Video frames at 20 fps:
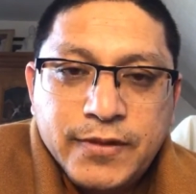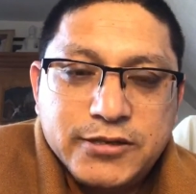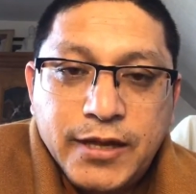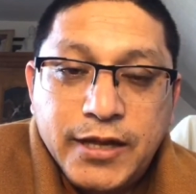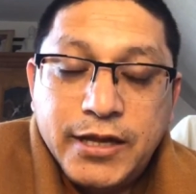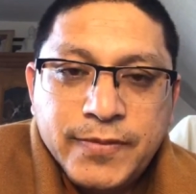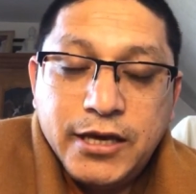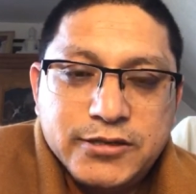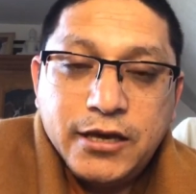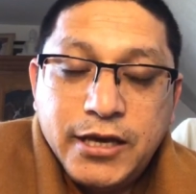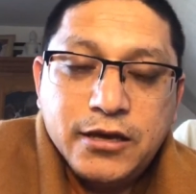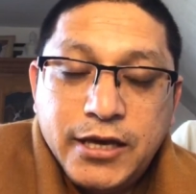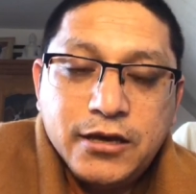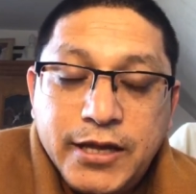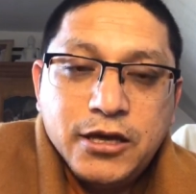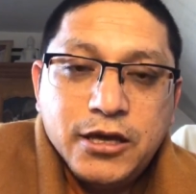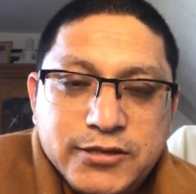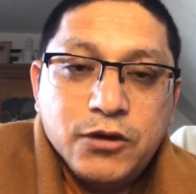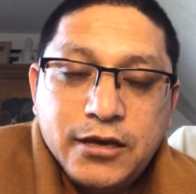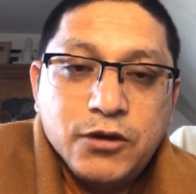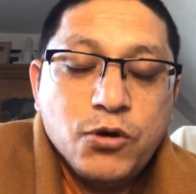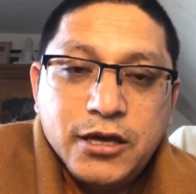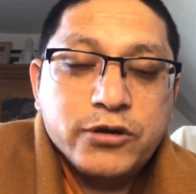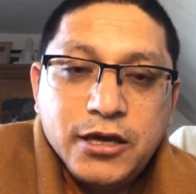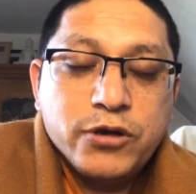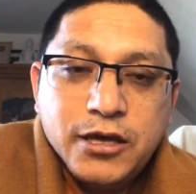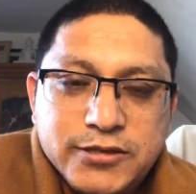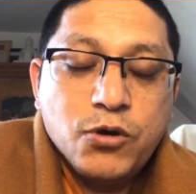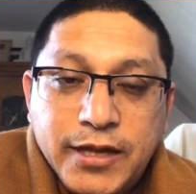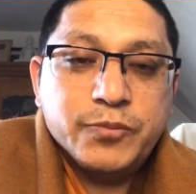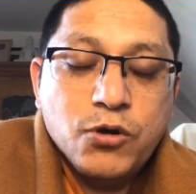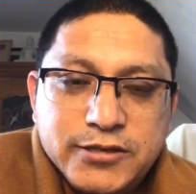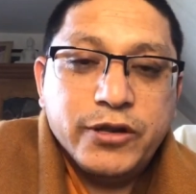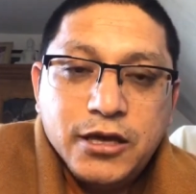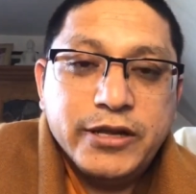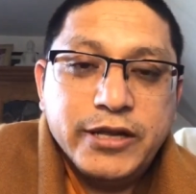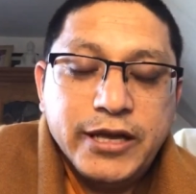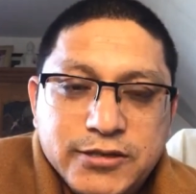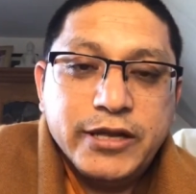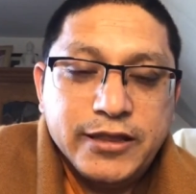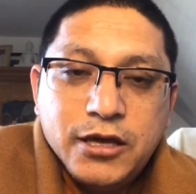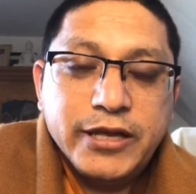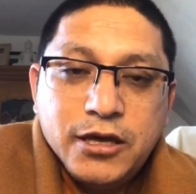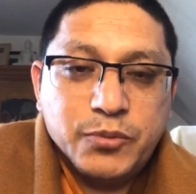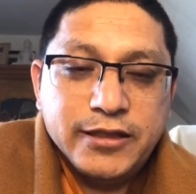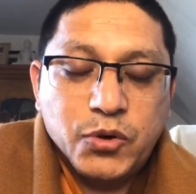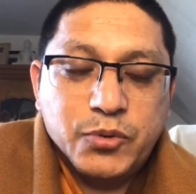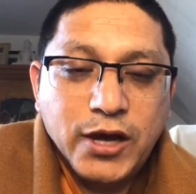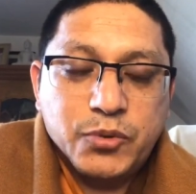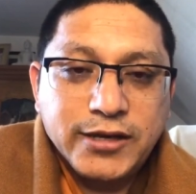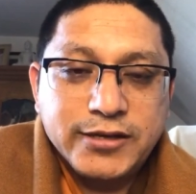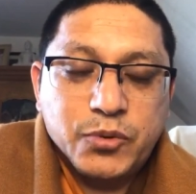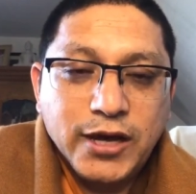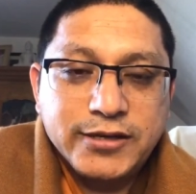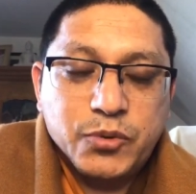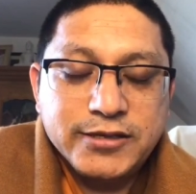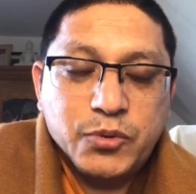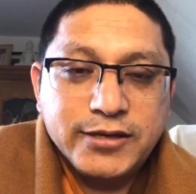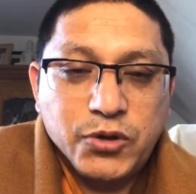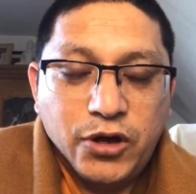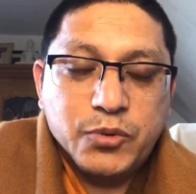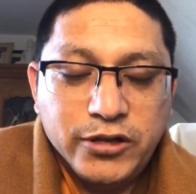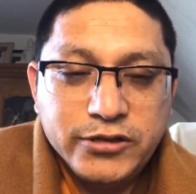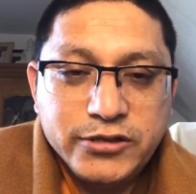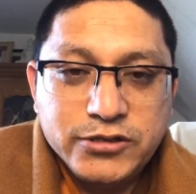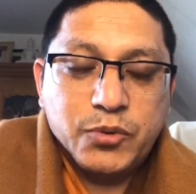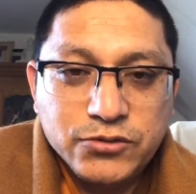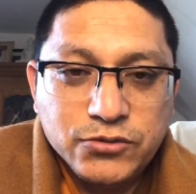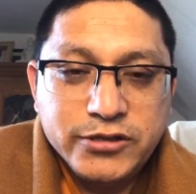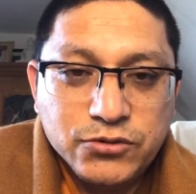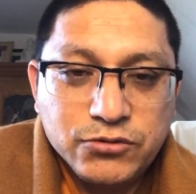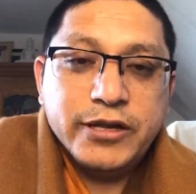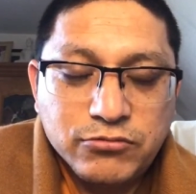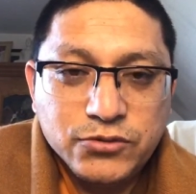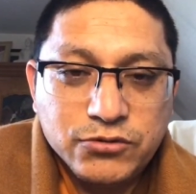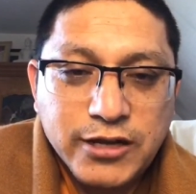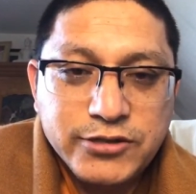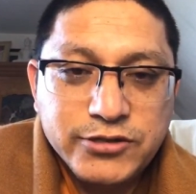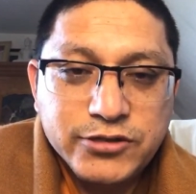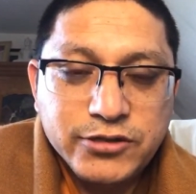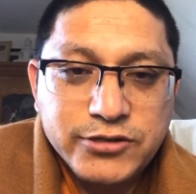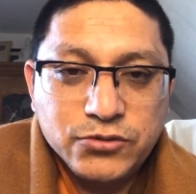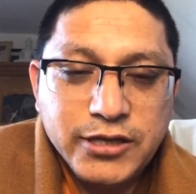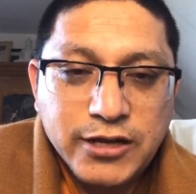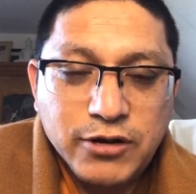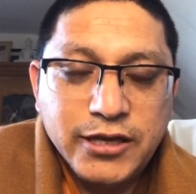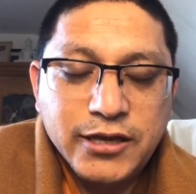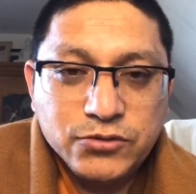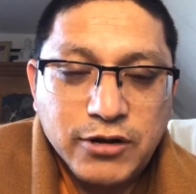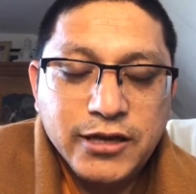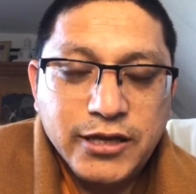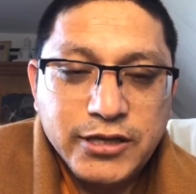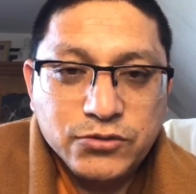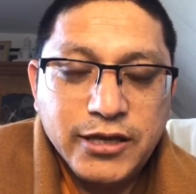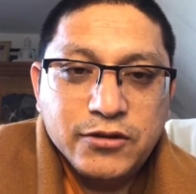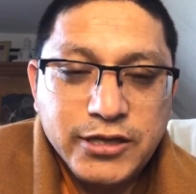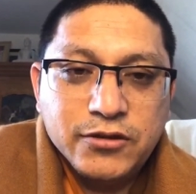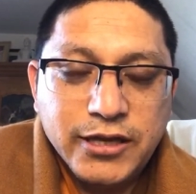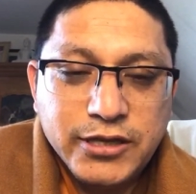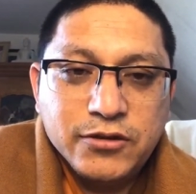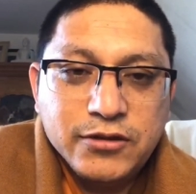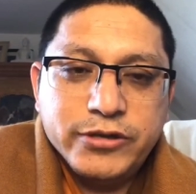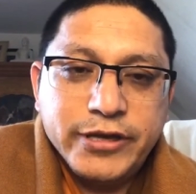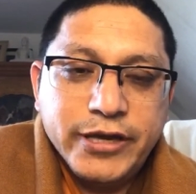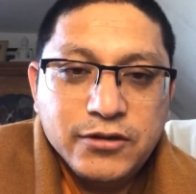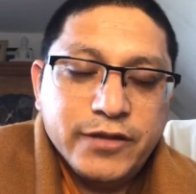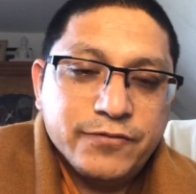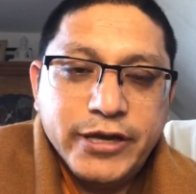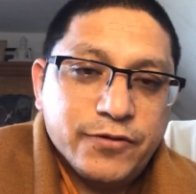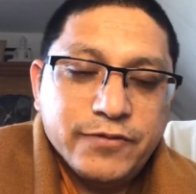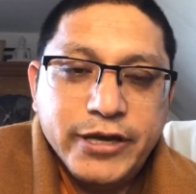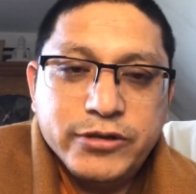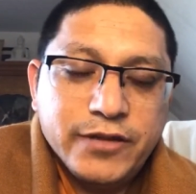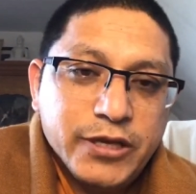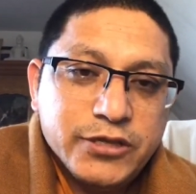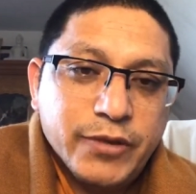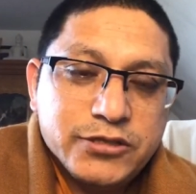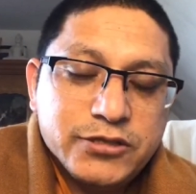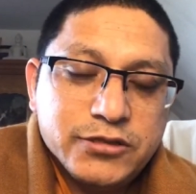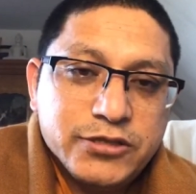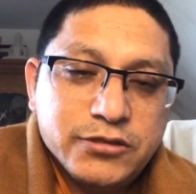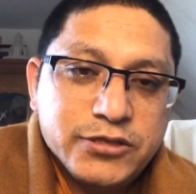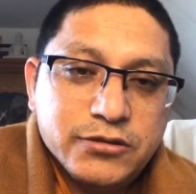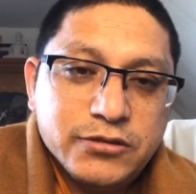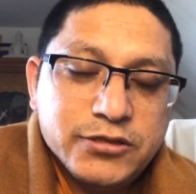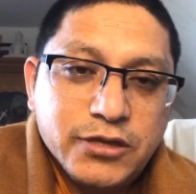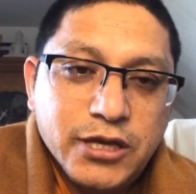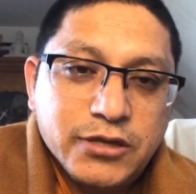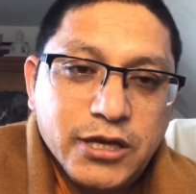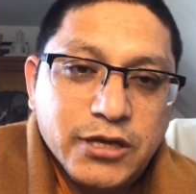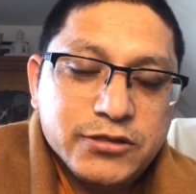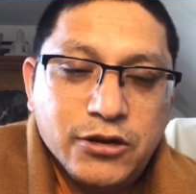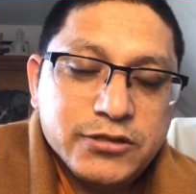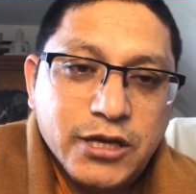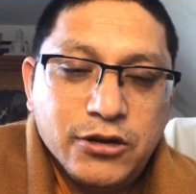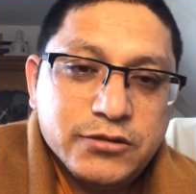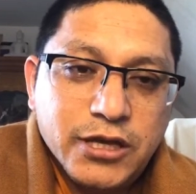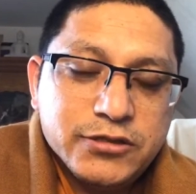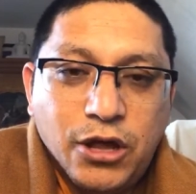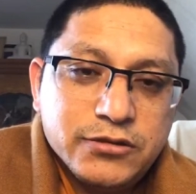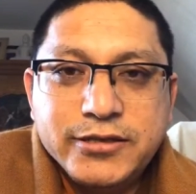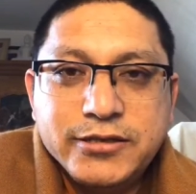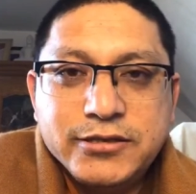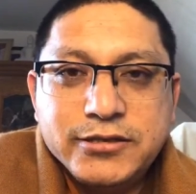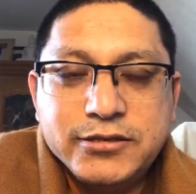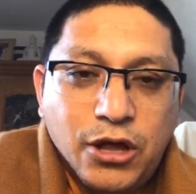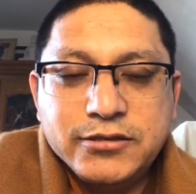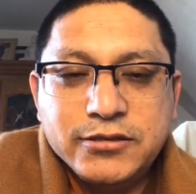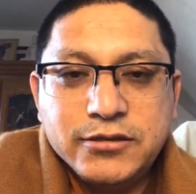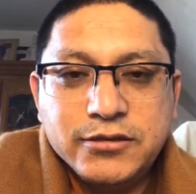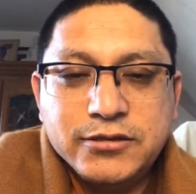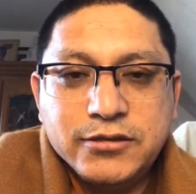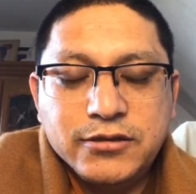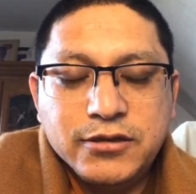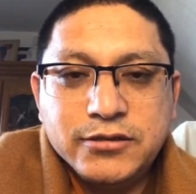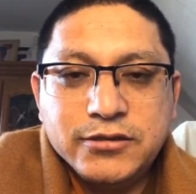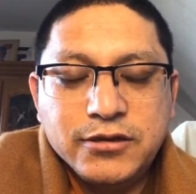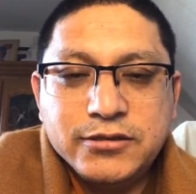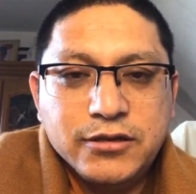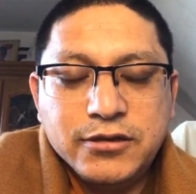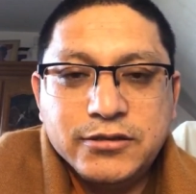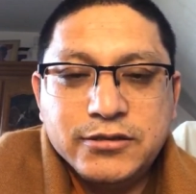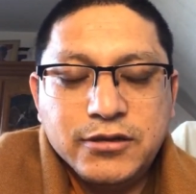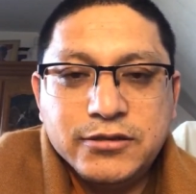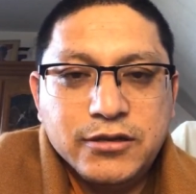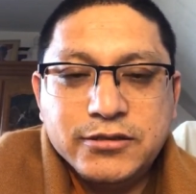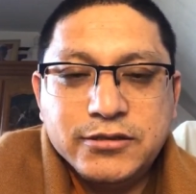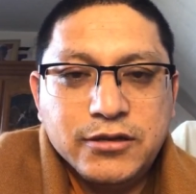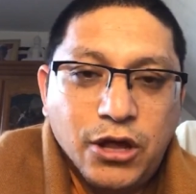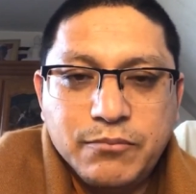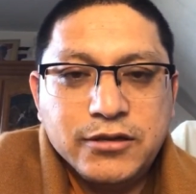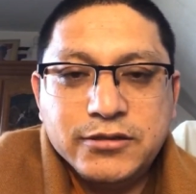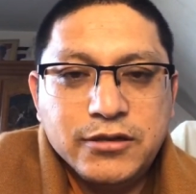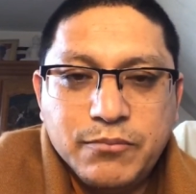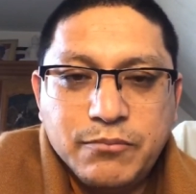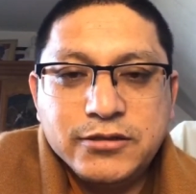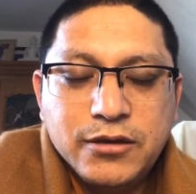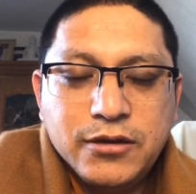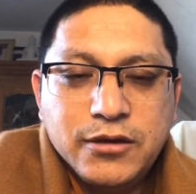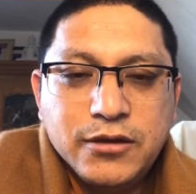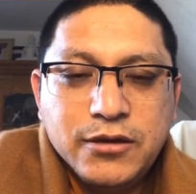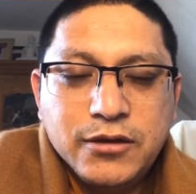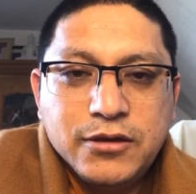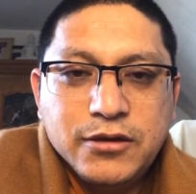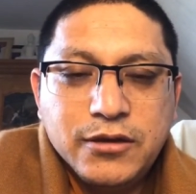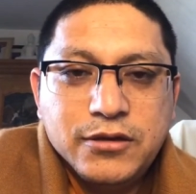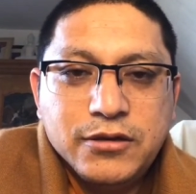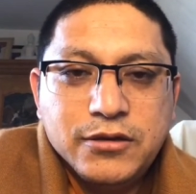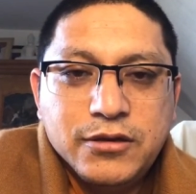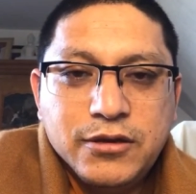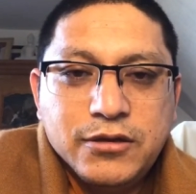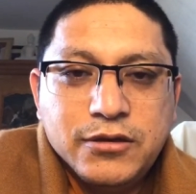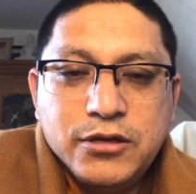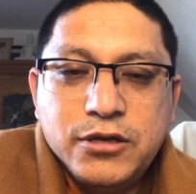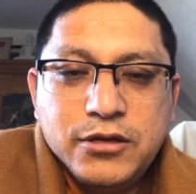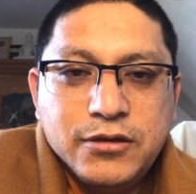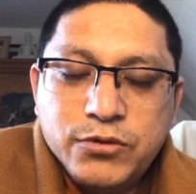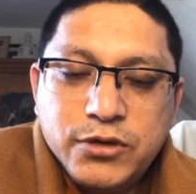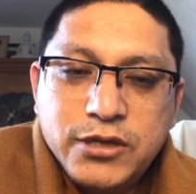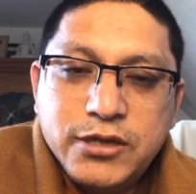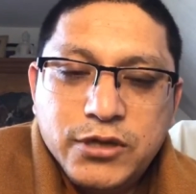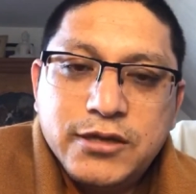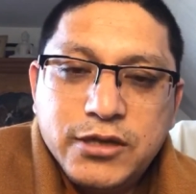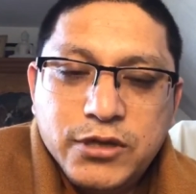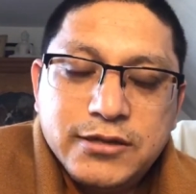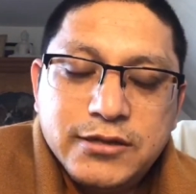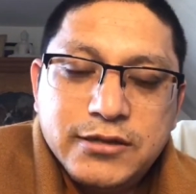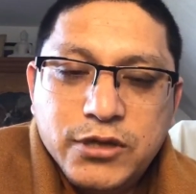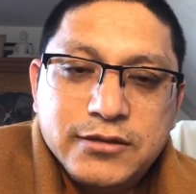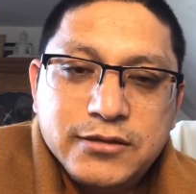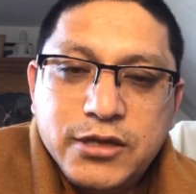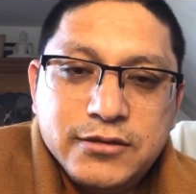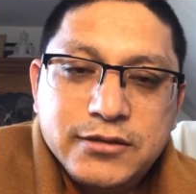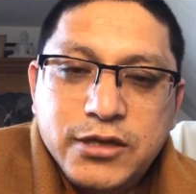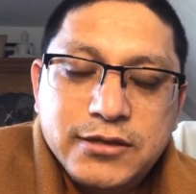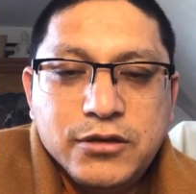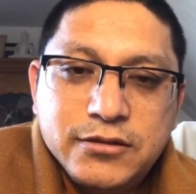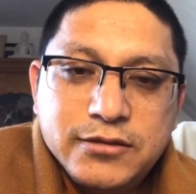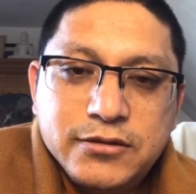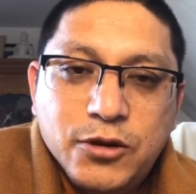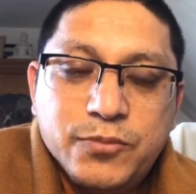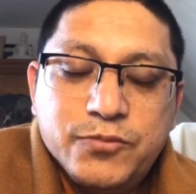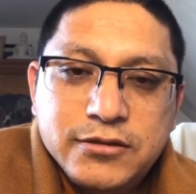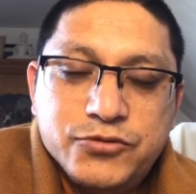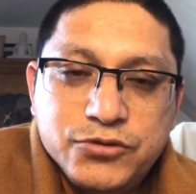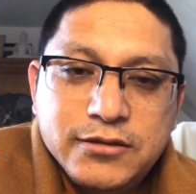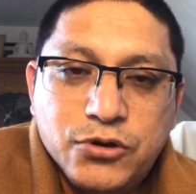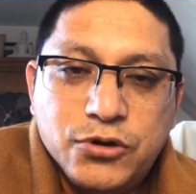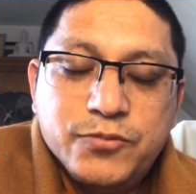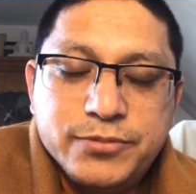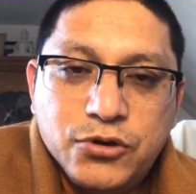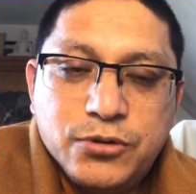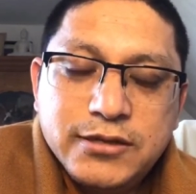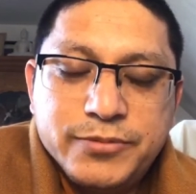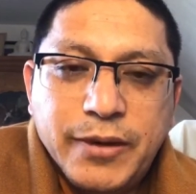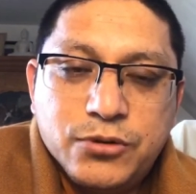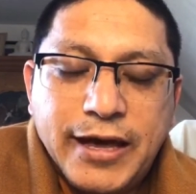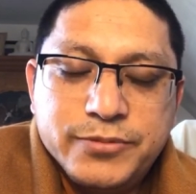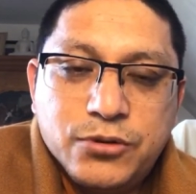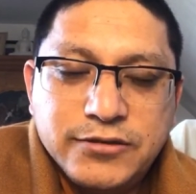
And here, it won't be only in the practice, but also gradually, the, all the information and the knowledge and uh, the Dhamma, you will absorb them as